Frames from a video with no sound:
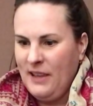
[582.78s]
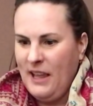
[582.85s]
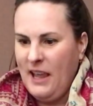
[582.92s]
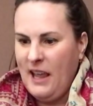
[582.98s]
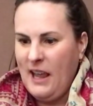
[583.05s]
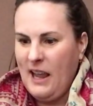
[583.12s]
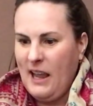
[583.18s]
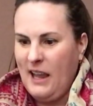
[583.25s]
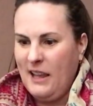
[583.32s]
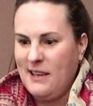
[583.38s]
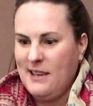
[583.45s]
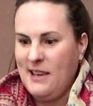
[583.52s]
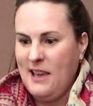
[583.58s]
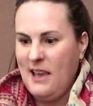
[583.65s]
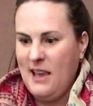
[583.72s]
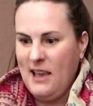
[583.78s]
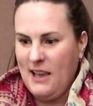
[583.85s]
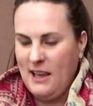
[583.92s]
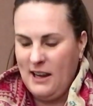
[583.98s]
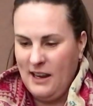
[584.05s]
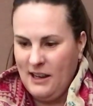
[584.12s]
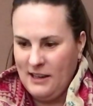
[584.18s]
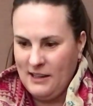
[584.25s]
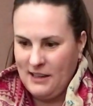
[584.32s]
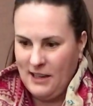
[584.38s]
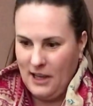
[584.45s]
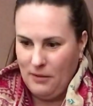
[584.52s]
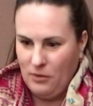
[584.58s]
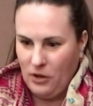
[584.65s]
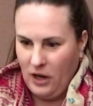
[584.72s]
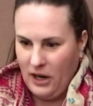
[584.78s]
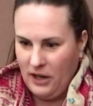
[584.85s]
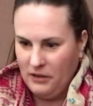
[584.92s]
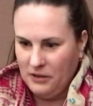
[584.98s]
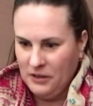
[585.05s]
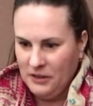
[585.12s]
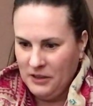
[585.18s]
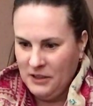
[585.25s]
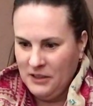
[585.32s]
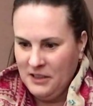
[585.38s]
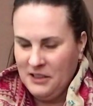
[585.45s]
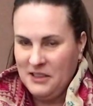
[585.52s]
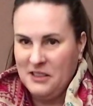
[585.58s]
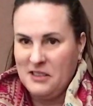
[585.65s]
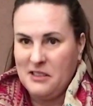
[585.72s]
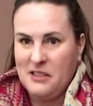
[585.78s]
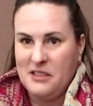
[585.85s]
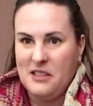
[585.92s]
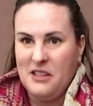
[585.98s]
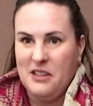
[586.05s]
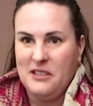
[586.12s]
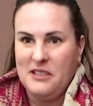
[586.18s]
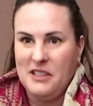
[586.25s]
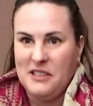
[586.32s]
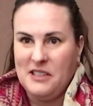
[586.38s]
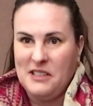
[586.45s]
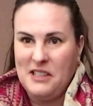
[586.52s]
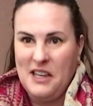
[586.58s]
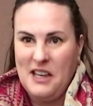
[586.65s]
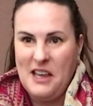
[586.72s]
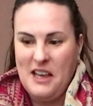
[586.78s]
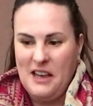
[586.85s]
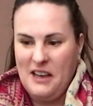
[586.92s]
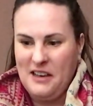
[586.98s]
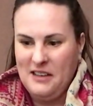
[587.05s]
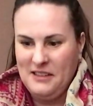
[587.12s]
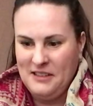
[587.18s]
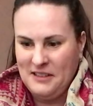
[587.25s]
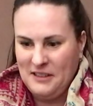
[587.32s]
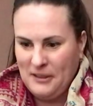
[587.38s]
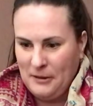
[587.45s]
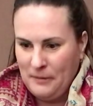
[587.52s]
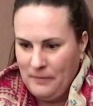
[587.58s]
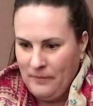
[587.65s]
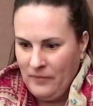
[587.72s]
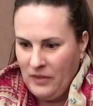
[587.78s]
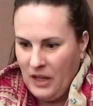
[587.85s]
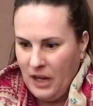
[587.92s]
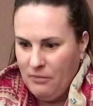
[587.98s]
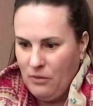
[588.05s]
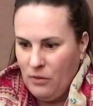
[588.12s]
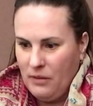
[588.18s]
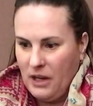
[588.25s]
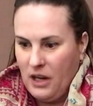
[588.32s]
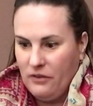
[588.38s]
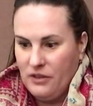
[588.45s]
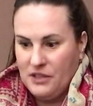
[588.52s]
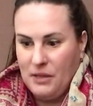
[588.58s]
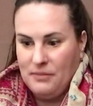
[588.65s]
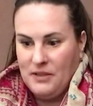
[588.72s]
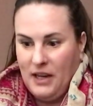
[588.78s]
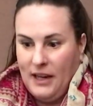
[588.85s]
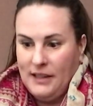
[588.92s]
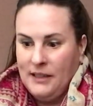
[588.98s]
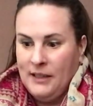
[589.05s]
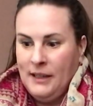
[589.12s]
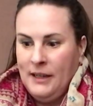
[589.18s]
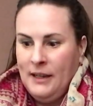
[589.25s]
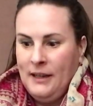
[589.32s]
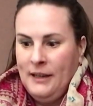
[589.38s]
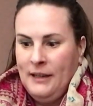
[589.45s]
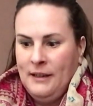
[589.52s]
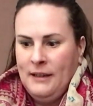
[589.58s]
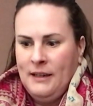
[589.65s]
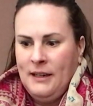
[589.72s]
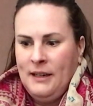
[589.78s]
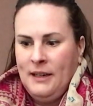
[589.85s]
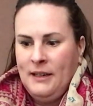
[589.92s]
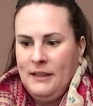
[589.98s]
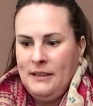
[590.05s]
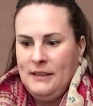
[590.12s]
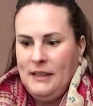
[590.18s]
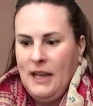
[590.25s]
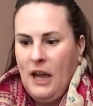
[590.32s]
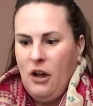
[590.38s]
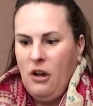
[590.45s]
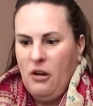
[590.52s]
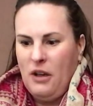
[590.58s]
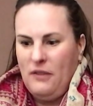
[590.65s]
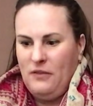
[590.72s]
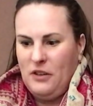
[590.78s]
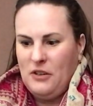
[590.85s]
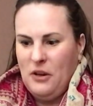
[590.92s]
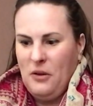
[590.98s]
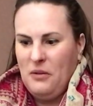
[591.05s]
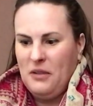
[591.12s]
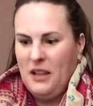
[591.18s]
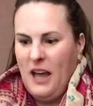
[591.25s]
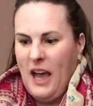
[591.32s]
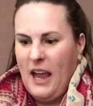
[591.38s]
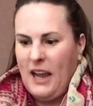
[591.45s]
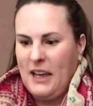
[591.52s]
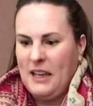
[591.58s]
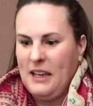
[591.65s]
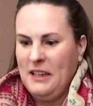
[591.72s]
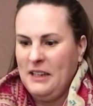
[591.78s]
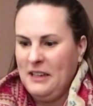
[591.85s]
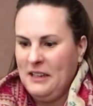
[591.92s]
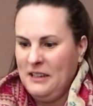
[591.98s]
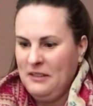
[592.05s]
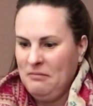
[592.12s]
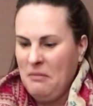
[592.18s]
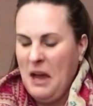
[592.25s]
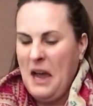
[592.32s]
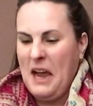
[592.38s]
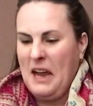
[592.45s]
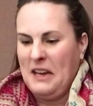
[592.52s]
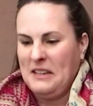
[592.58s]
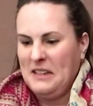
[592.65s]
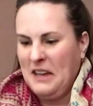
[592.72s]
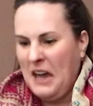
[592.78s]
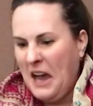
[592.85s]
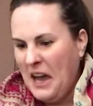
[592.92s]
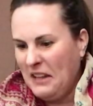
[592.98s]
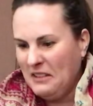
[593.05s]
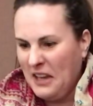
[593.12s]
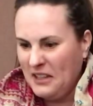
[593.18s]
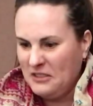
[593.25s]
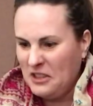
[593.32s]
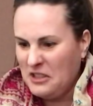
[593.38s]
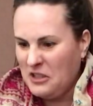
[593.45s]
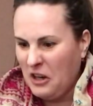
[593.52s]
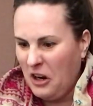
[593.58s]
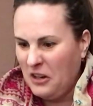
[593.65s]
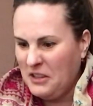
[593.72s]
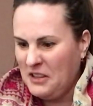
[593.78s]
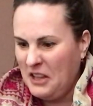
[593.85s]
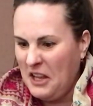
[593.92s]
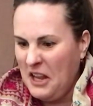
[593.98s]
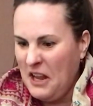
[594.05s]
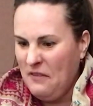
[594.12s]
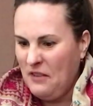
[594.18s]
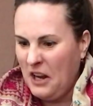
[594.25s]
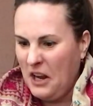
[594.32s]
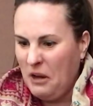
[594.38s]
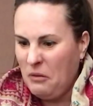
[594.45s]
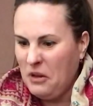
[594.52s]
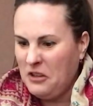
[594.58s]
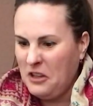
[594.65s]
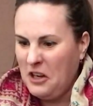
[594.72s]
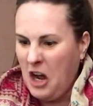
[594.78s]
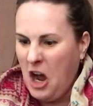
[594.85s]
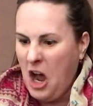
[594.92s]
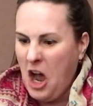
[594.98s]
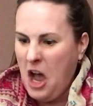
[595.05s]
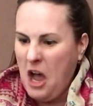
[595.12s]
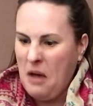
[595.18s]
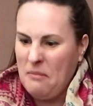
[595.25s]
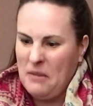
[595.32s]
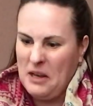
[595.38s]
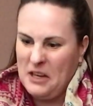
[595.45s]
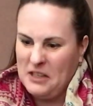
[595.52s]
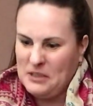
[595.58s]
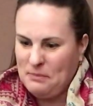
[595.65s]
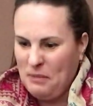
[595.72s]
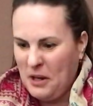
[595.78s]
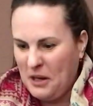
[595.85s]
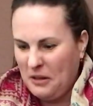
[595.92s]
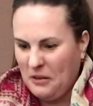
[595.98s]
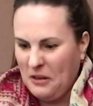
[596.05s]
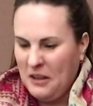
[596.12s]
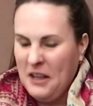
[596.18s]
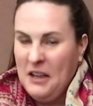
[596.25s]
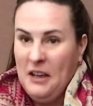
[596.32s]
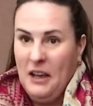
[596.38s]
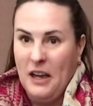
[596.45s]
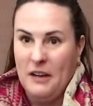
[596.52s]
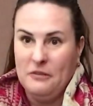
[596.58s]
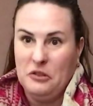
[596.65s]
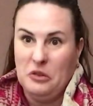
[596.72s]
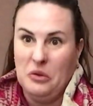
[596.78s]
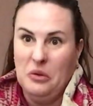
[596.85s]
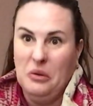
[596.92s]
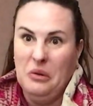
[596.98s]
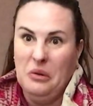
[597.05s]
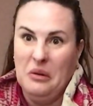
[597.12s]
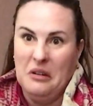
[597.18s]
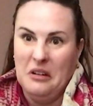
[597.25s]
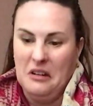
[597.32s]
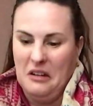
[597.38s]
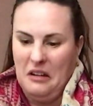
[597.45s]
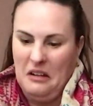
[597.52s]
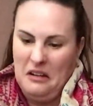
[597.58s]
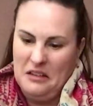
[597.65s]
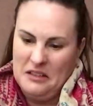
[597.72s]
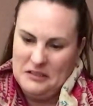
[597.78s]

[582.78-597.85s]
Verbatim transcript: Hey, kid, Gabe growled. Good to see ya. I pull my covers up tight. No, if you don't like, mind, I'd like to start the evening with an ominous puddle of drool.